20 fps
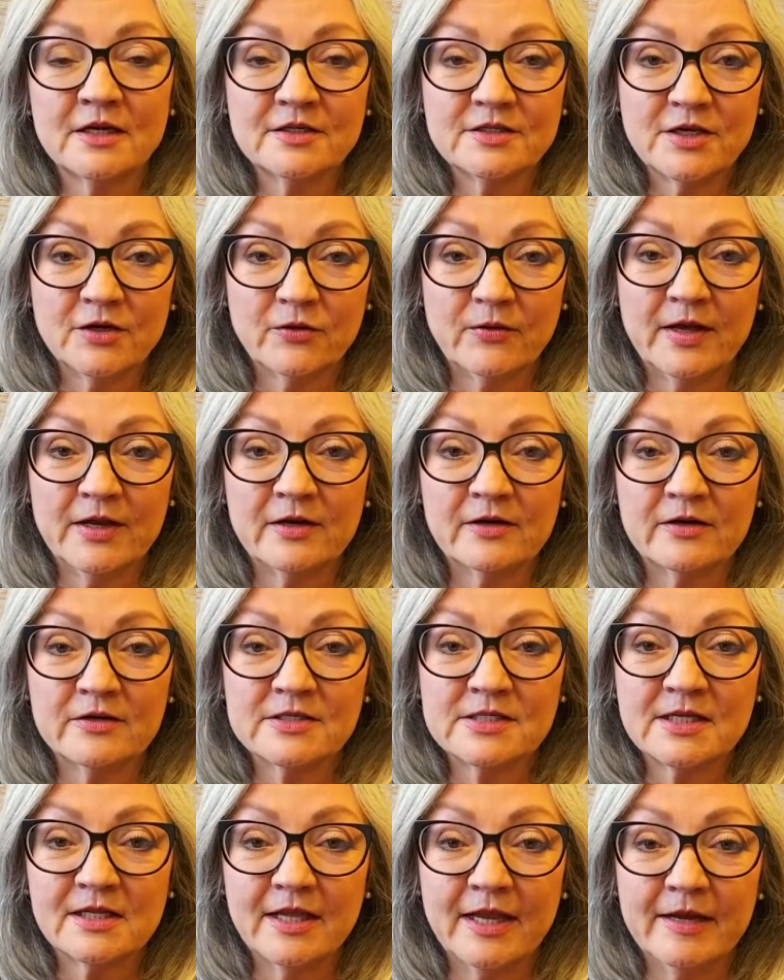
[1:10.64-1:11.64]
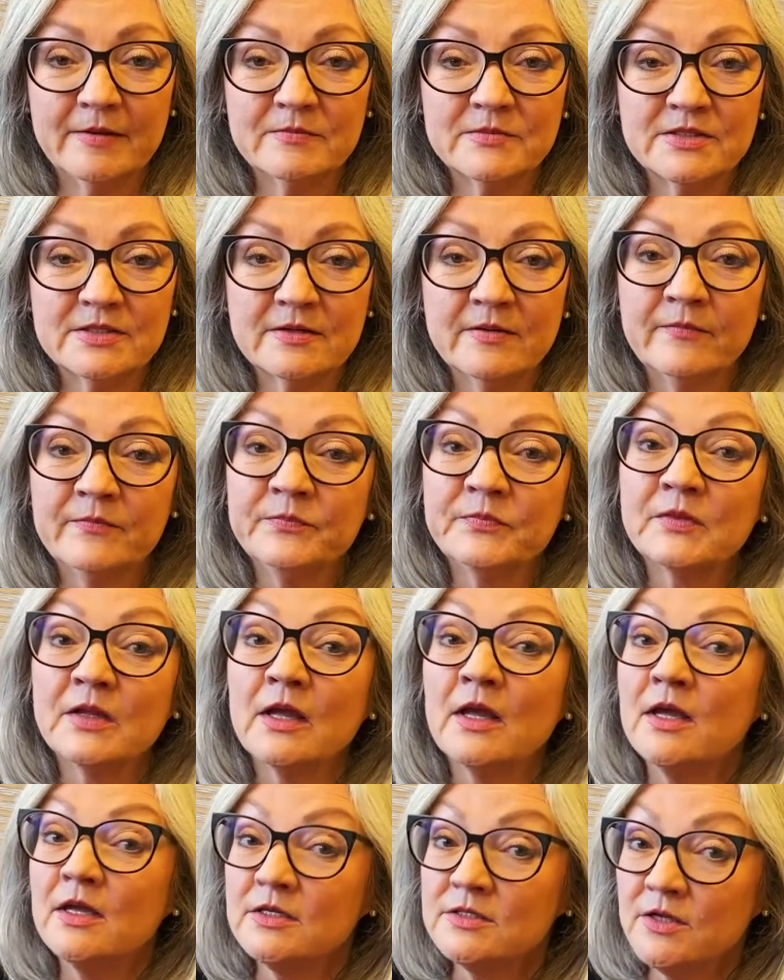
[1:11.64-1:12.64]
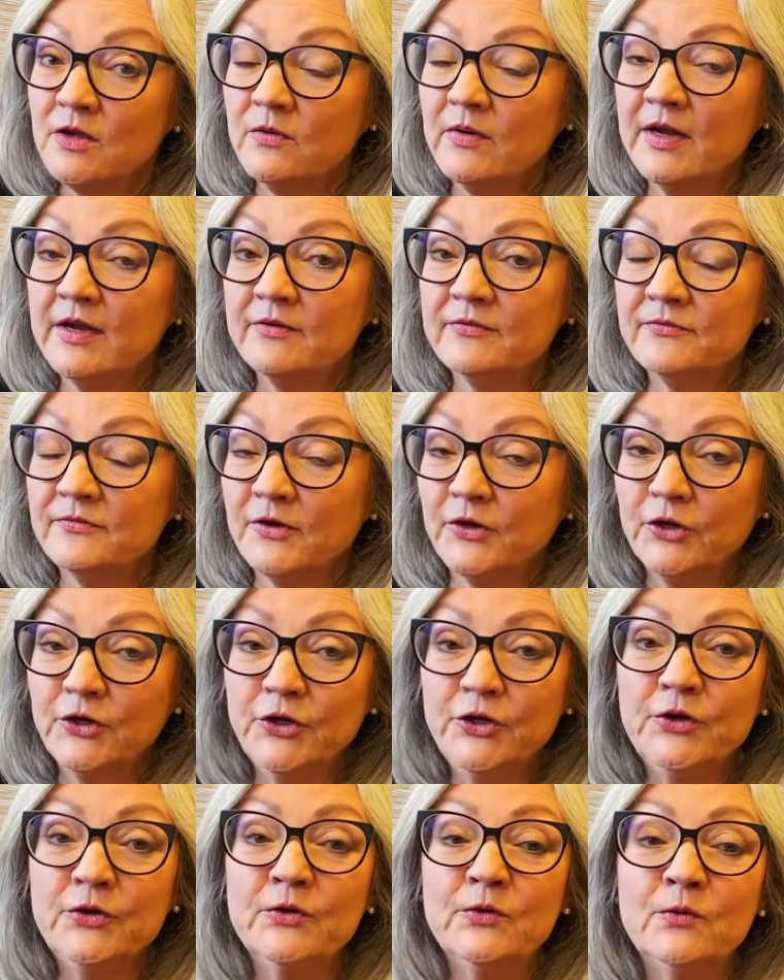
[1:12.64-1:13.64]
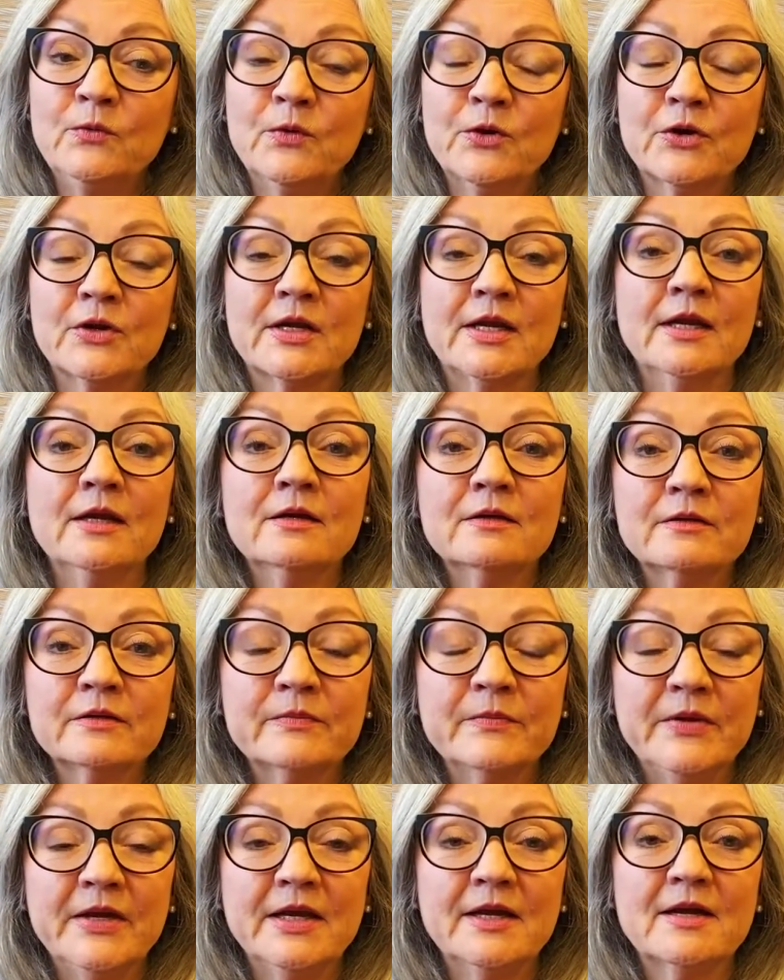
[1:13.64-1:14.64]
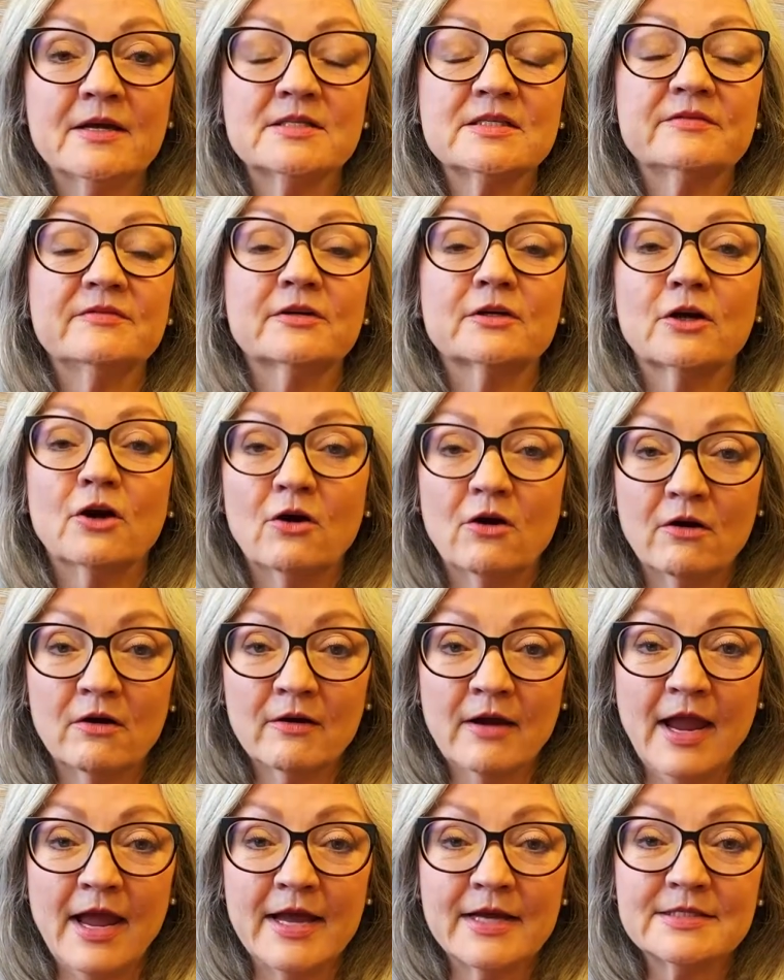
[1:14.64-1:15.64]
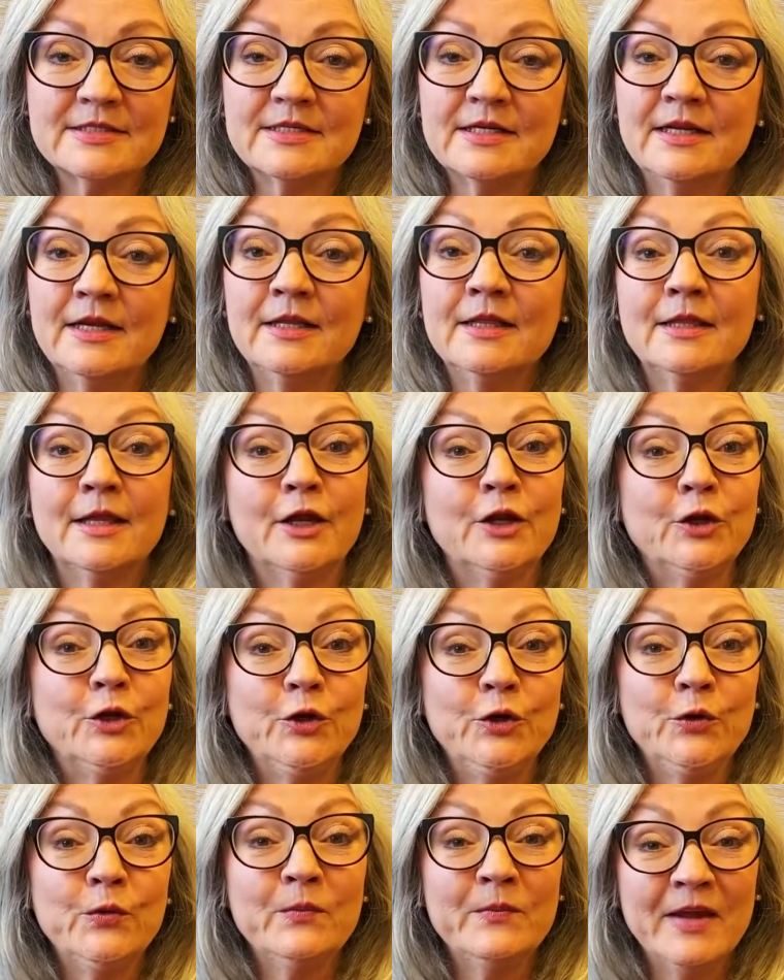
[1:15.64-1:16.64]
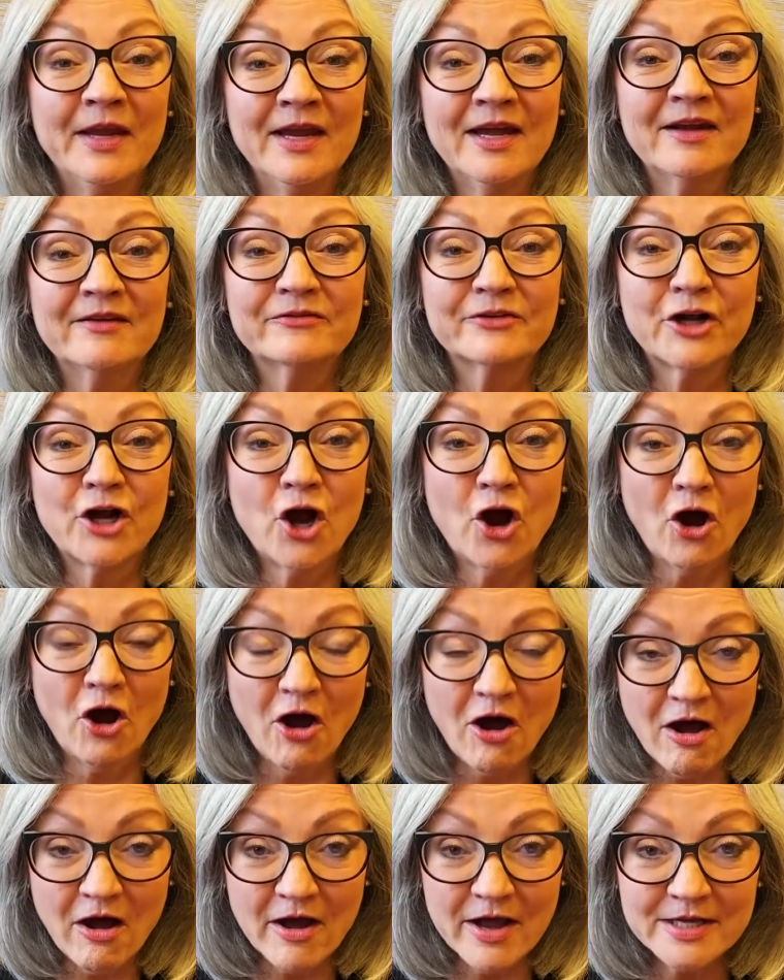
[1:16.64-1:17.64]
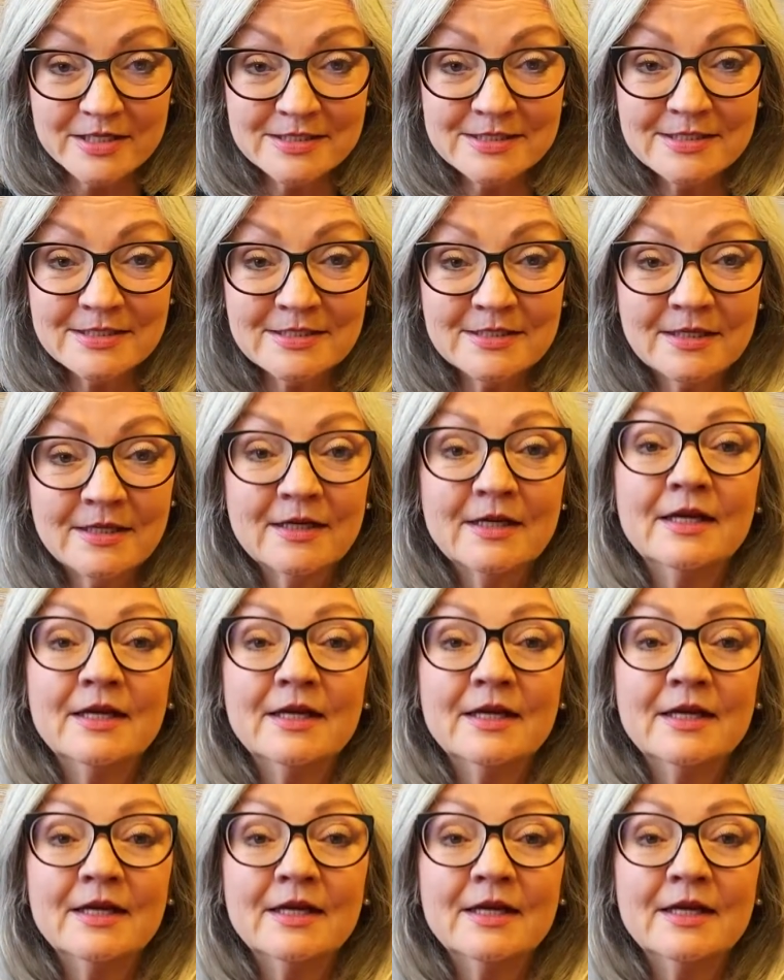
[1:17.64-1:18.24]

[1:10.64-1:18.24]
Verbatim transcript: to creditor's claims. So if you were killed because of a car accident that you may have caused,